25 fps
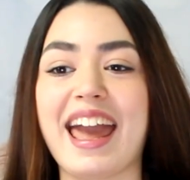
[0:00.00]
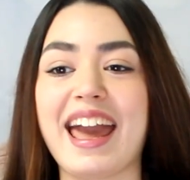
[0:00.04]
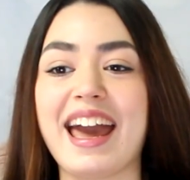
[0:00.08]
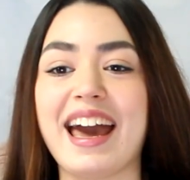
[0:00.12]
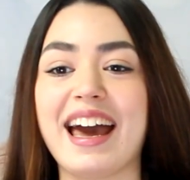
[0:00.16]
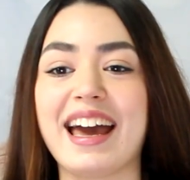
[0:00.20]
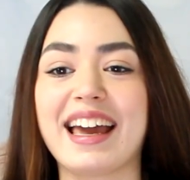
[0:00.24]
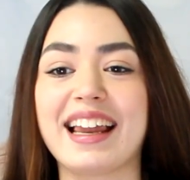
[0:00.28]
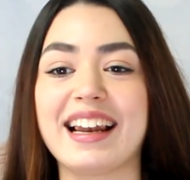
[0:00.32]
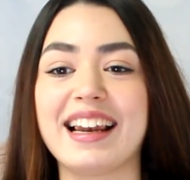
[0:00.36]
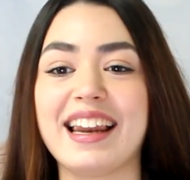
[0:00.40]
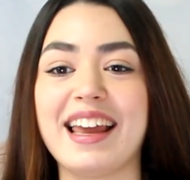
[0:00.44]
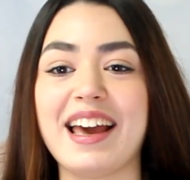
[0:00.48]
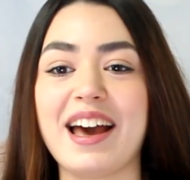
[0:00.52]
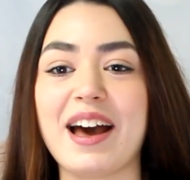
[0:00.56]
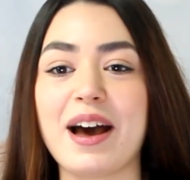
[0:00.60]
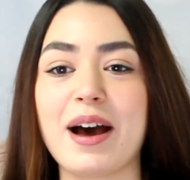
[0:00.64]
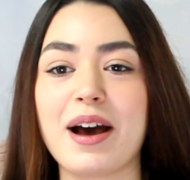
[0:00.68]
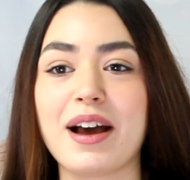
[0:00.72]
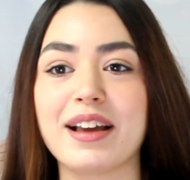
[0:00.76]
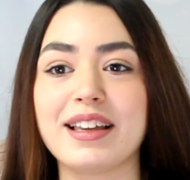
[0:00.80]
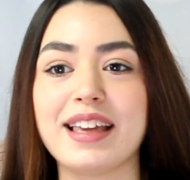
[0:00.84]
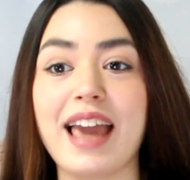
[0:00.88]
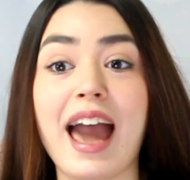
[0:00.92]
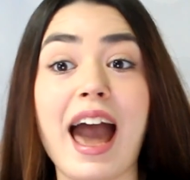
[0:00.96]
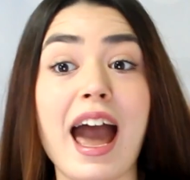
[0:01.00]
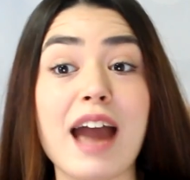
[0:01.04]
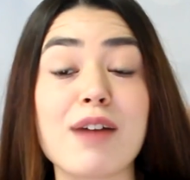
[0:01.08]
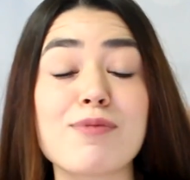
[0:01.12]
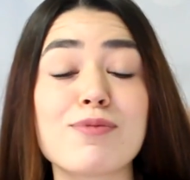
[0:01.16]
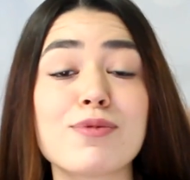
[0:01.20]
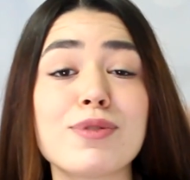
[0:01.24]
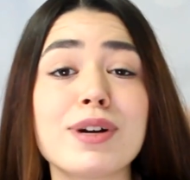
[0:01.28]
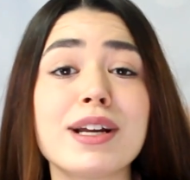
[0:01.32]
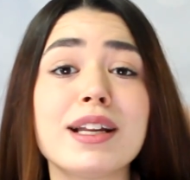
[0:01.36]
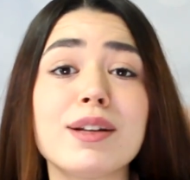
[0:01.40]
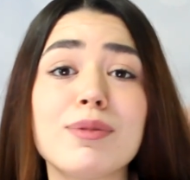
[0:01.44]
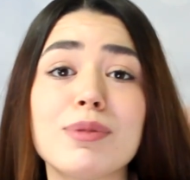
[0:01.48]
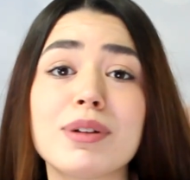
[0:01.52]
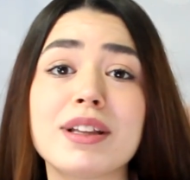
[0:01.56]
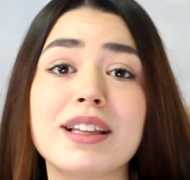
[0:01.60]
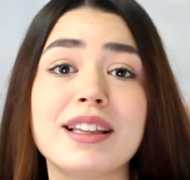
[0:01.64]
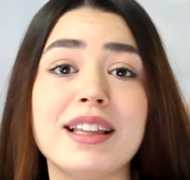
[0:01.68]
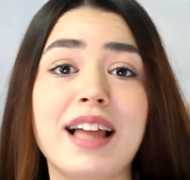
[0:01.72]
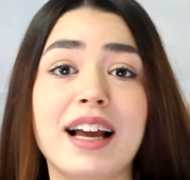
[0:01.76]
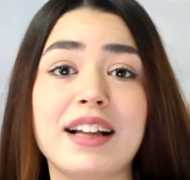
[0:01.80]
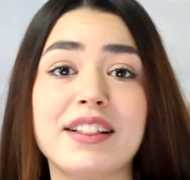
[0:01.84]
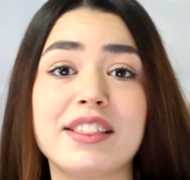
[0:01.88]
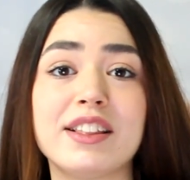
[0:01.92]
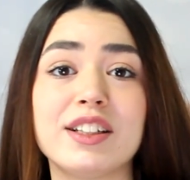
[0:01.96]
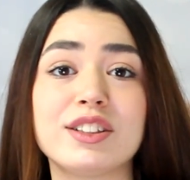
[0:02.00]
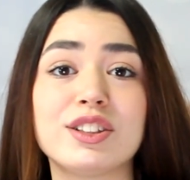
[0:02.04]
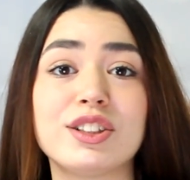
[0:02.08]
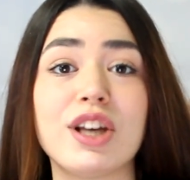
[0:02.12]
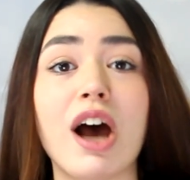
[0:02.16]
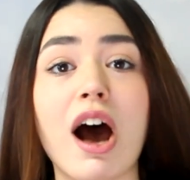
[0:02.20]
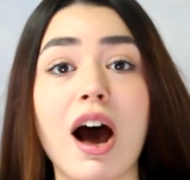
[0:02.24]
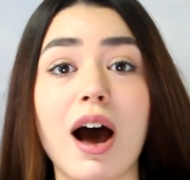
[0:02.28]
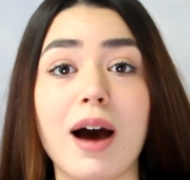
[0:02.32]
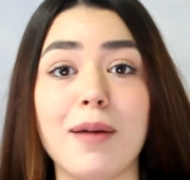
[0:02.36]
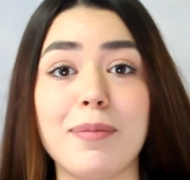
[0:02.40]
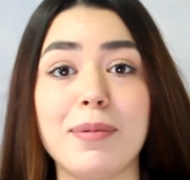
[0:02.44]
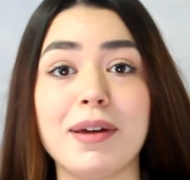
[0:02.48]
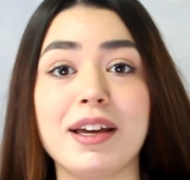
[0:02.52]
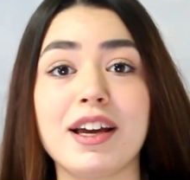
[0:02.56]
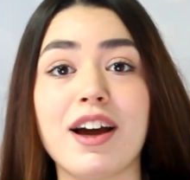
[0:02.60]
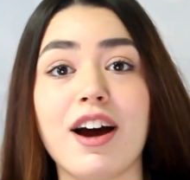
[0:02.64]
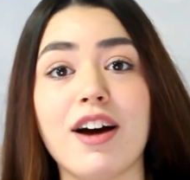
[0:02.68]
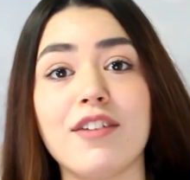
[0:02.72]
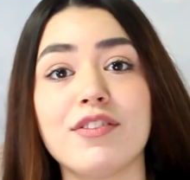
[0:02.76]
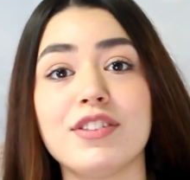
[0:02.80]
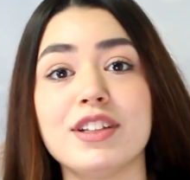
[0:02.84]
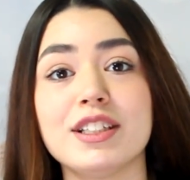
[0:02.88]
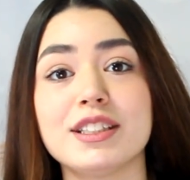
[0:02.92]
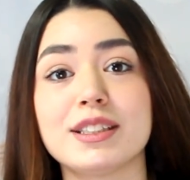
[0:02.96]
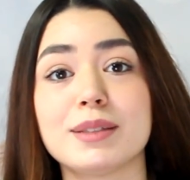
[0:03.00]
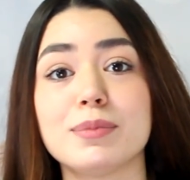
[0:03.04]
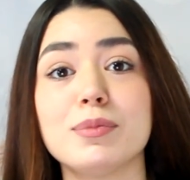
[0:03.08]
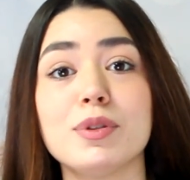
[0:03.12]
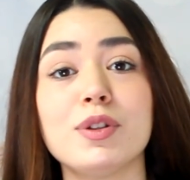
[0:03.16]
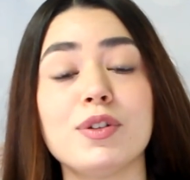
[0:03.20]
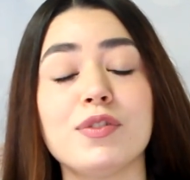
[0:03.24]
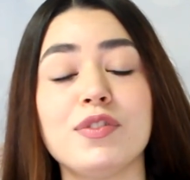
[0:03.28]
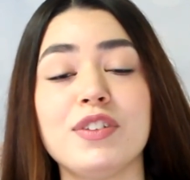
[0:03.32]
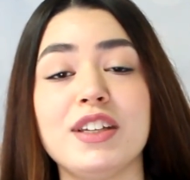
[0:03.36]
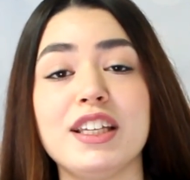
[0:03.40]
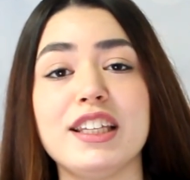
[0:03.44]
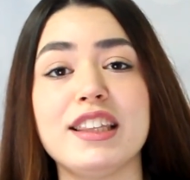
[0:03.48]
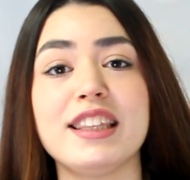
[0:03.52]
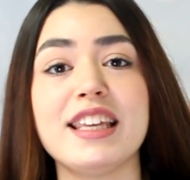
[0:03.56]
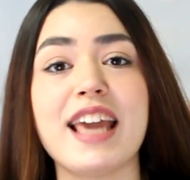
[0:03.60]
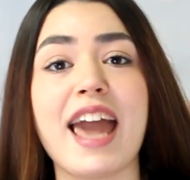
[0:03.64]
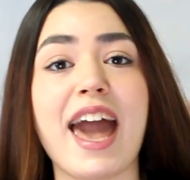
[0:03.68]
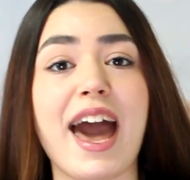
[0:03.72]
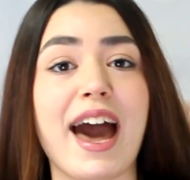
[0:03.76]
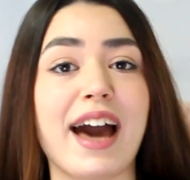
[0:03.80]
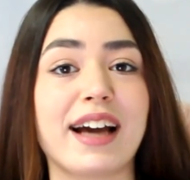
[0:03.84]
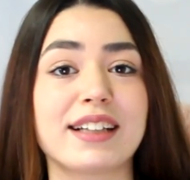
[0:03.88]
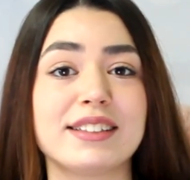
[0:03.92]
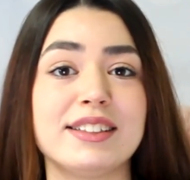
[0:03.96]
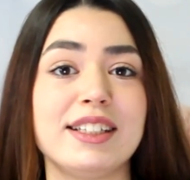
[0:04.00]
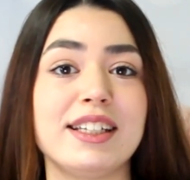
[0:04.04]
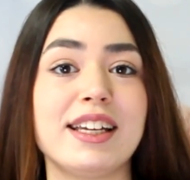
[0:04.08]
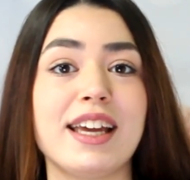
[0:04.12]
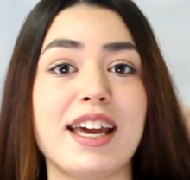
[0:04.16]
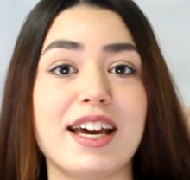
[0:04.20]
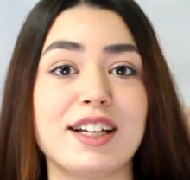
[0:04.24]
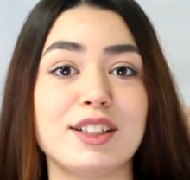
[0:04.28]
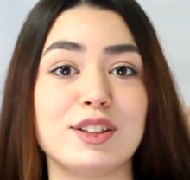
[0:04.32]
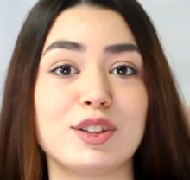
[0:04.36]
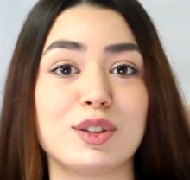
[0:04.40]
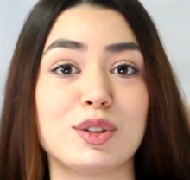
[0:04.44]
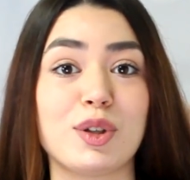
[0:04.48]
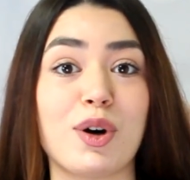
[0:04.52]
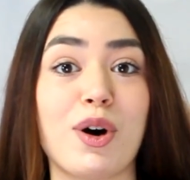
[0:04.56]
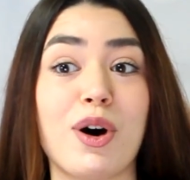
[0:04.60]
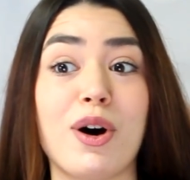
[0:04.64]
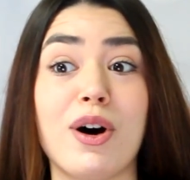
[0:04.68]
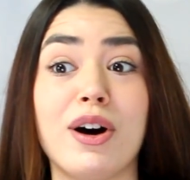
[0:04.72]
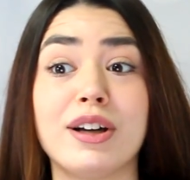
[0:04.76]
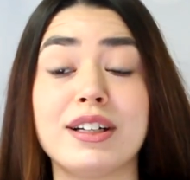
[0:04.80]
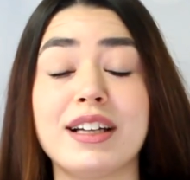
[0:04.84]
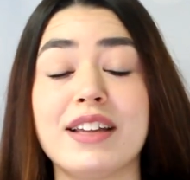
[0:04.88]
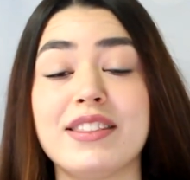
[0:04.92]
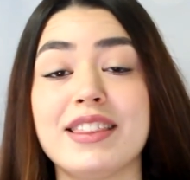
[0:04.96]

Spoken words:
And yeah, I really like the topic of this movie, the acting and so on.